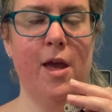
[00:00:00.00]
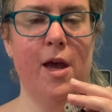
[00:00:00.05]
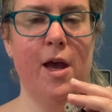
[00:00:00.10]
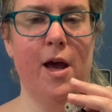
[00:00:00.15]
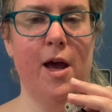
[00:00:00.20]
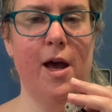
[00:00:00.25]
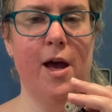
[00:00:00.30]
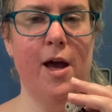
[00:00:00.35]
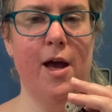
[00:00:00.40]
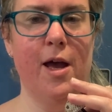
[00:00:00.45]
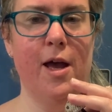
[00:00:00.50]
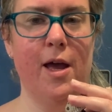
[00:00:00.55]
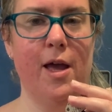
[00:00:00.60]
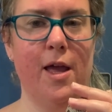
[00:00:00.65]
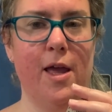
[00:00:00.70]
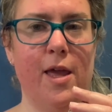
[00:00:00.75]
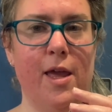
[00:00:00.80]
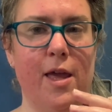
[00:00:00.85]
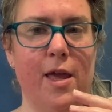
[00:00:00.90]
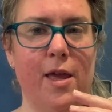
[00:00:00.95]

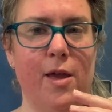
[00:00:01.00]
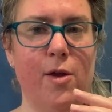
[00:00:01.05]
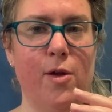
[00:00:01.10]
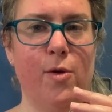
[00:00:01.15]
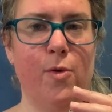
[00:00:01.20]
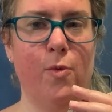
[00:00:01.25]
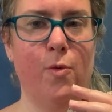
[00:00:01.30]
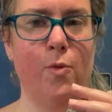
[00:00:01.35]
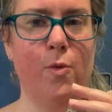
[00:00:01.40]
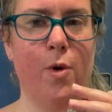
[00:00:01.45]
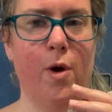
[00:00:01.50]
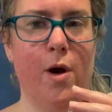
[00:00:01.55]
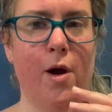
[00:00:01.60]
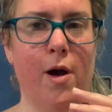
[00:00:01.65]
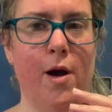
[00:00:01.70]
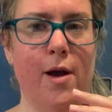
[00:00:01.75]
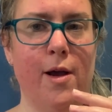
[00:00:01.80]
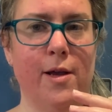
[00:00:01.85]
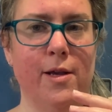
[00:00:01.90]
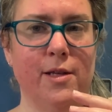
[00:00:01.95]
I
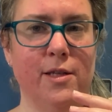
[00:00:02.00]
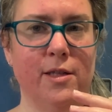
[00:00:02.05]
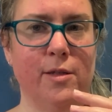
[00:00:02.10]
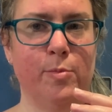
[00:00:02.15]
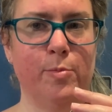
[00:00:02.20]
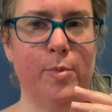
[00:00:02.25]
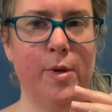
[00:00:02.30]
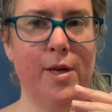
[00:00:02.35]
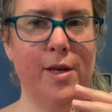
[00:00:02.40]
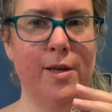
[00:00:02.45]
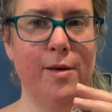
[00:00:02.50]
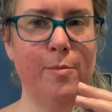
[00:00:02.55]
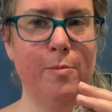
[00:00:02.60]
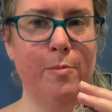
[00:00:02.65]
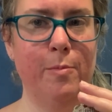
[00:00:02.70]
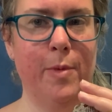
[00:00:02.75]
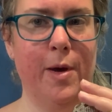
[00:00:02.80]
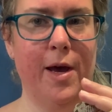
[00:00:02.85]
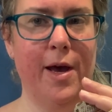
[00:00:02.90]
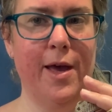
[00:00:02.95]
was
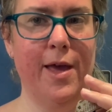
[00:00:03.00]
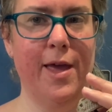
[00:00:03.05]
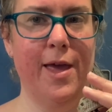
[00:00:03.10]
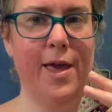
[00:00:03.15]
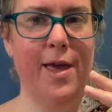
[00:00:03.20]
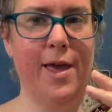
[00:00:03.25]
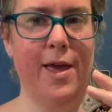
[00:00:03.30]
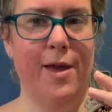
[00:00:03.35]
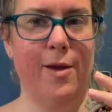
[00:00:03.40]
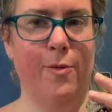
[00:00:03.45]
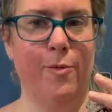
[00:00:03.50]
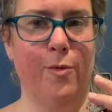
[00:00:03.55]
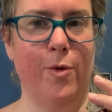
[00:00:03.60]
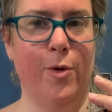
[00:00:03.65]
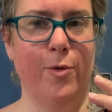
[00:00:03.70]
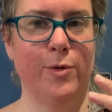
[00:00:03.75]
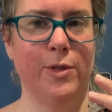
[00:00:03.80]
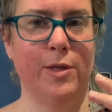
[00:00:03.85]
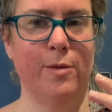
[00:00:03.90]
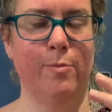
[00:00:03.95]
bitten by a
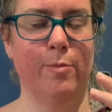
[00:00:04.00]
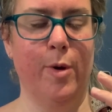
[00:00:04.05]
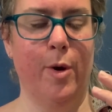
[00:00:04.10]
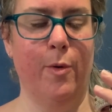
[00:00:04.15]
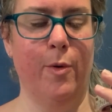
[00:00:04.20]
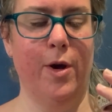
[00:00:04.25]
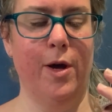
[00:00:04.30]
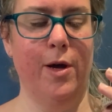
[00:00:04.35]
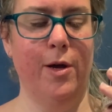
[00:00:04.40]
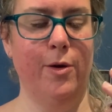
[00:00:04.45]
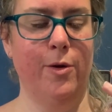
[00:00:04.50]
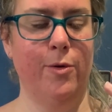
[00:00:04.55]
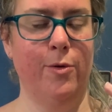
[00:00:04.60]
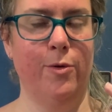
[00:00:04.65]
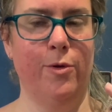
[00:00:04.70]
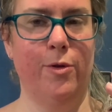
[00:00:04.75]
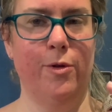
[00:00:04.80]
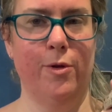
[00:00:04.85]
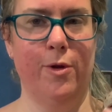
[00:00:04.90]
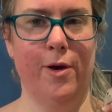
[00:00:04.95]
rosy boa who
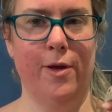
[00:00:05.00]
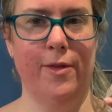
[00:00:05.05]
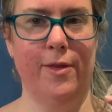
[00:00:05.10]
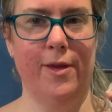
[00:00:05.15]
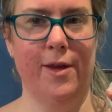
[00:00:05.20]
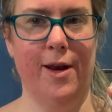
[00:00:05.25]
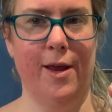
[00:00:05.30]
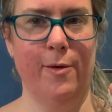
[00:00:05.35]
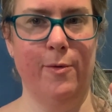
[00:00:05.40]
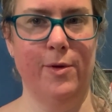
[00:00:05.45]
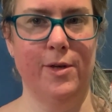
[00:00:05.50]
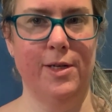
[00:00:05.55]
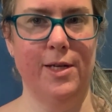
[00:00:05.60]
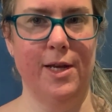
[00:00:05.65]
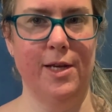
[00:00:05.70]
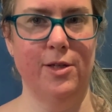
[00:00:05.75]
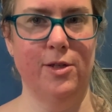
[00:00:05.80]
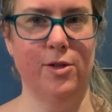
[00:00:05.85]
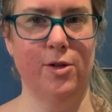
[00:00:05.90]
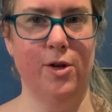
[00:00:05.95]
thought that I would
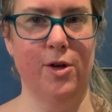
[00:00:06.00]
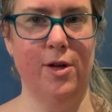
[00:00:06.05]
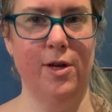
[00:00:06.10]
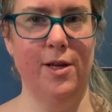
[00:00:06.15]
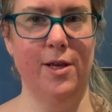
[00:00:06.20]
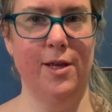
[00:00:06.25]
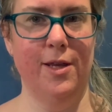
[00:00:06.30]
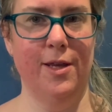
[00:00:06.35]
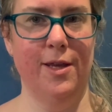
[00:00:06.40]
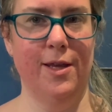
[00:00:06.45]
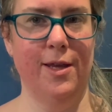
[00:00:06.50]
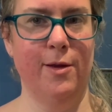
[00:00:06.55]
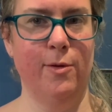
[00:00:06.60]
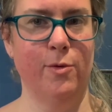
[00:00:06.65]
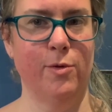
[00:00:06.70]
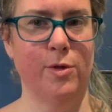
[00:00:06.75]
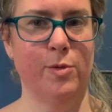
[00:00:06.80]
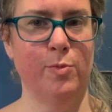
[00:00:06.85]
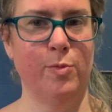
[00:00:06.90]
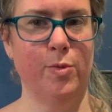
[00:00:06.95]
taste good. He
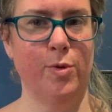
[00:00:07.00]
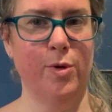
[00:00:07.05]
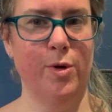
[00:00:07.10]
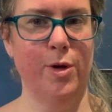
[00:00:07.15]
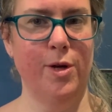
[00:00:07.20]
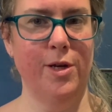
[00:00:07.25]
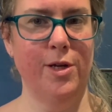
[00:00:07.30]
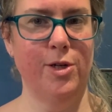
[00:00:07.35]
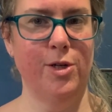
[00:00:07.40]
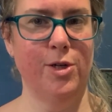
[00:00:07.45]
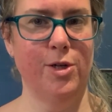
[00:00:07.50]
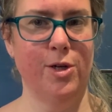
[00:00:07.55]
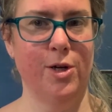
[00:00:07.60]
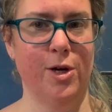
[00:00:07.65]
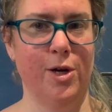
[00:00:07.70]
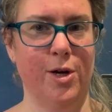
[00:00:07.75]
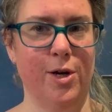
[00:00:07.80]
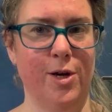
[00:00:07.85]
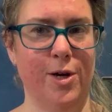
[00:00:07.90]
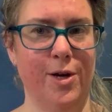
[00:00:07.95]
was pretty
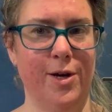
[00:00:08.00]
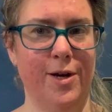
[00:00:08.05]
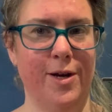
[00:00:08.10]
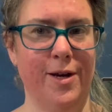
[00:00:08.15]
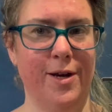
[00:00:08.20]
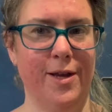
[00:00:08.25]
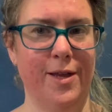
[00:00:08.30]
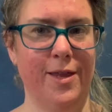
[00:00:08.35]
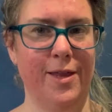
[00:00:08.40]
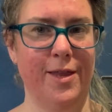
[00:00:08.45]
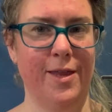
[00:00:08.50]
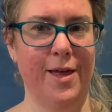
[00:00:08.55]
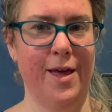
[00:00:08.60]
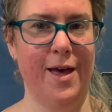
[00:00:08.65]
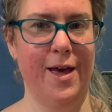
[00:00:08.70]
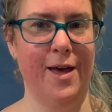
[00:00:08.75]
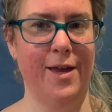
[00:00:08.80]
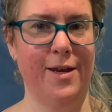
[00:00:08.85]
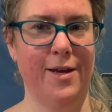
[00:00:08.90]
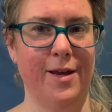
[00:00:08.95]
sure
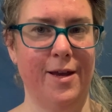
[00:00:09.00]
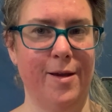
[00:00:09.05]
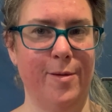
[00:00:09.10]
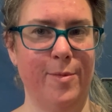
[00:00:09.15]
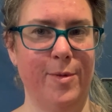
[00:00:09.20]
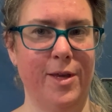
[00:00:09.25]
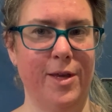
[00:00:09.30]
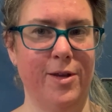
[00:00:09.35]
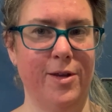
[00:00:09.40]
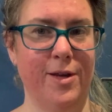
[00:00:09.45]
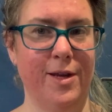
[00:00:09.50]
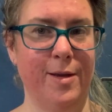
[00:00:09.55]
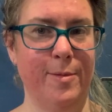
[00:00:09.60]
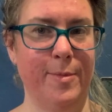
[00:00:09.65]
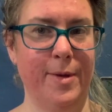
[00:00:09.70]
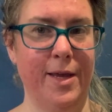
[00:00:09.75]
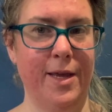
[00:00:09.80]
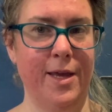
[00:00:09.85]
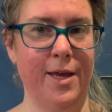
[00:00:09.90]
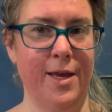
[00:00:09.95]
that he could eat
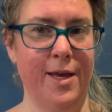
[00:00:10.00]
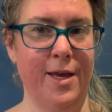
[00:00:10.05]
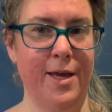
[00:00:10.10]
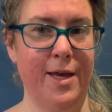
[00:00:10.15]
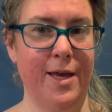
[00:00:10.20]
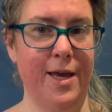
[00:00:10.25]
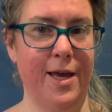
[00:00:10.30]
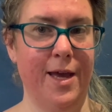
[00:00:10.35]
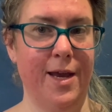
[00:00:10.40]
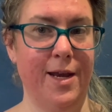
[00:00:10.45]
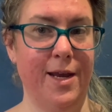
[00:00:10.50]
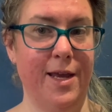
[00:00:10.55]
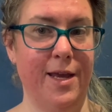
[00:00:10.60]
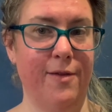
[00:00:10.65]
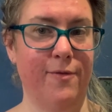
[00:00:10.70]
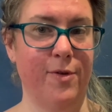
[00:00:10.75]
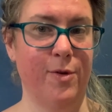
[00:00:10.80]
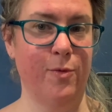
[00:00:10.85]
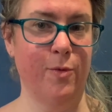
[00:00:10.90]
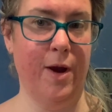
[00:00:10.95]
me, and he
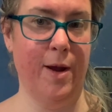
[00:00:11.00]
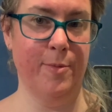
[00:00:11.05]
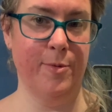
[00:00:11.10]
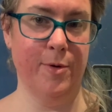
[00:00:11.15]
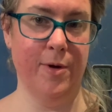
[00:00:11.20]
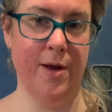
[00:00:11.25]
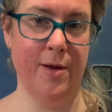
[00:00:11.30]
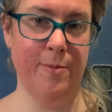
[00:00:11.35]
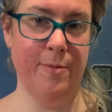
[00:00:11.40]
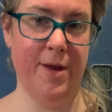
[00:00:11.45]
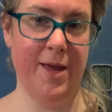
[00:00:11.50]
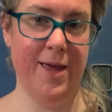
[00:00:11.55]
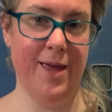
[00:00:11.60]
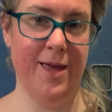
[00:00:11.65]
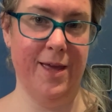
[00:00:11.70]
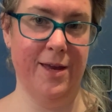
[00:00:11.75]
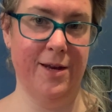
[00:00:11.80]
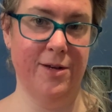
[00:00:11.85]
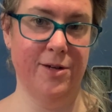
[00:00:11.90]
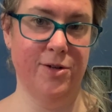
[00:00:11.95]
even wrapped around my
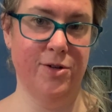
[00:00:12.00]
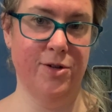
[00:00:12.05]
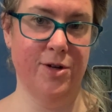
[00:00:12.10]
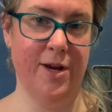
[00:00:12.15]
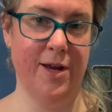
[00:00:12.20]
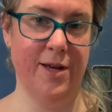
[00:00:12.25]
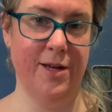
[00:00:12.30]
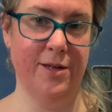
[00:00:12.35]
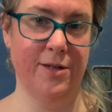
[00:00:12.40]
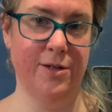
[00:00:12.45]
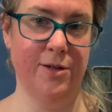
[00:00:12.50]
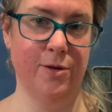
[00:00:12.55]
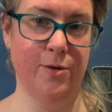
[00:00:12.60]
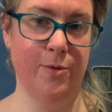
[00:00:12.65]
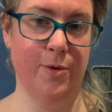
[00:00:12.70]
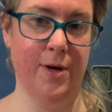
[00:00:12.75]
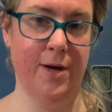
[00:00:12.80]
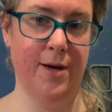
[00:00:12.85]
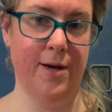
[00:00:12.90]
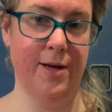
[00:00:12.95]
hand trying
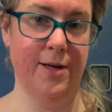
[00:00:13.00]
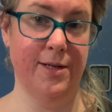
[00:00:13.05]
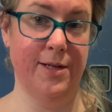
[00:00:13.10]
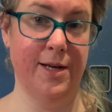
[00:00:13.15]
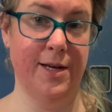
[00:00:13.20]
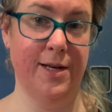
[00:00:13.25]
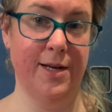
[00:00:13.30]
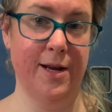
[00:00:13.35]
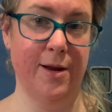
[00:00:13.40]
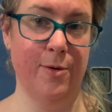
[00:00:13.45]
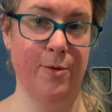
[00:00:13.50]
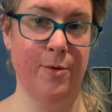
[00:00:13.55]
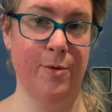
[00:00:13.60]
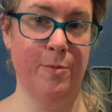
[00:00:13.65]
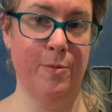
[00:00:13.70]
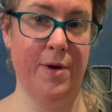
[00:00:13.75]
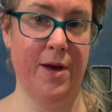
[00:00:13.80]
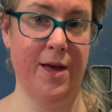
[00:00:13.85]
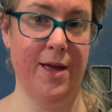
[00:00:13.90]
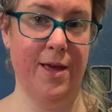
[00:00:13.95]
to take down
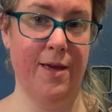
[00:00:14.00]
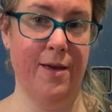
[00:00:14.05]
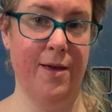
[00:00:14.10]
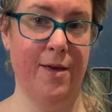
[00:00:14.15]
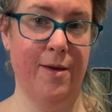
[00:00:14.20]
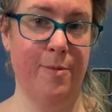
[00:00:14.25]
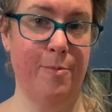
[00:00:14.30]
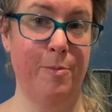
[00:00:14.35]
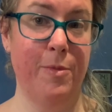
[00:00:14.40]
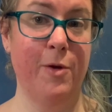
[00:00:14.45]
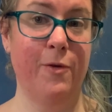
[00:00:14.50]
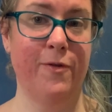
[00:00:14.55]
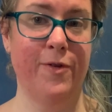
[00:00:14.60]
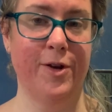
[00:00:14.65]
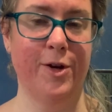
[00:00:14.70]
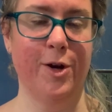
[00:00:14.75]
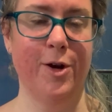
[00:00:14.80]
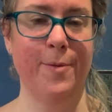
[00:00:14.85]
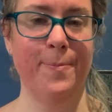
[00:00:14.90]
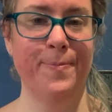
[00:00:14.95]
my middle
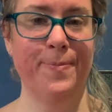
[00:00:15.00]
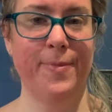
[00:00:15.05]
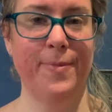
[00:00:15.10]
finger.